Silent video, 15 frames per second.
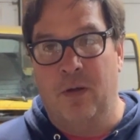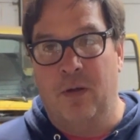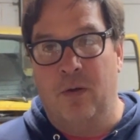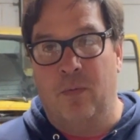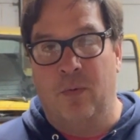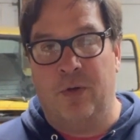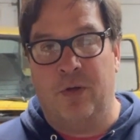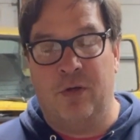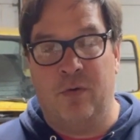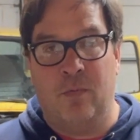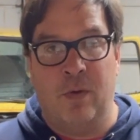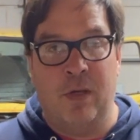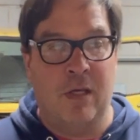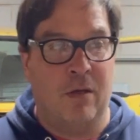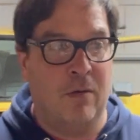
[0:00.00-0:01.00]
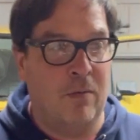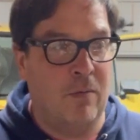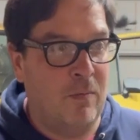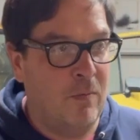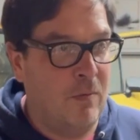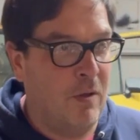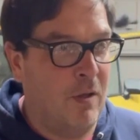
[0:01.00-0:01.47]
What a good week.
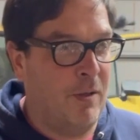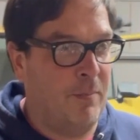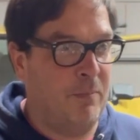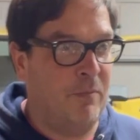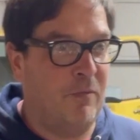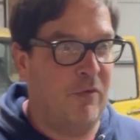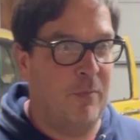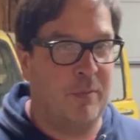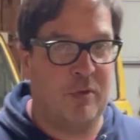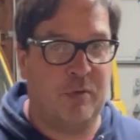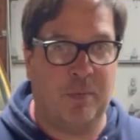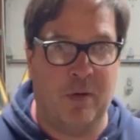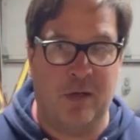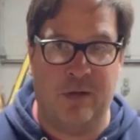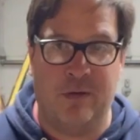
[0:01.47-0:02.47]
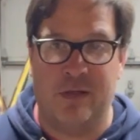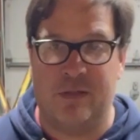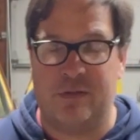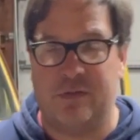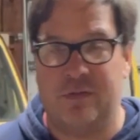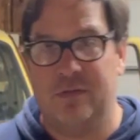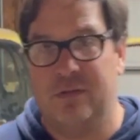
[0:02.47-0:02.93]
So much progress.